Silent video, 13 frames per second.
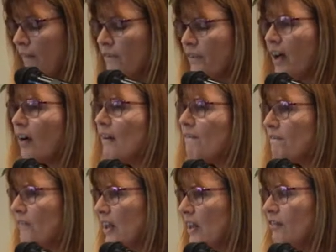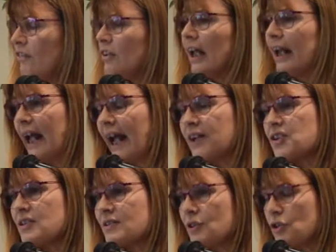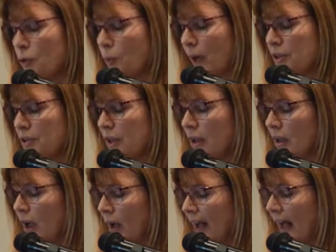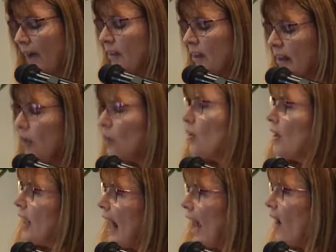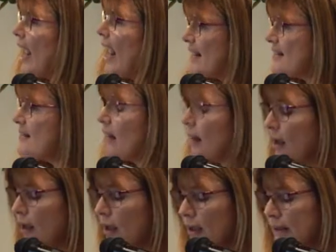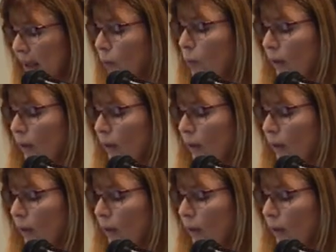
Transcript: very fearful and anxious situation. And I have a little look at how Esther dealt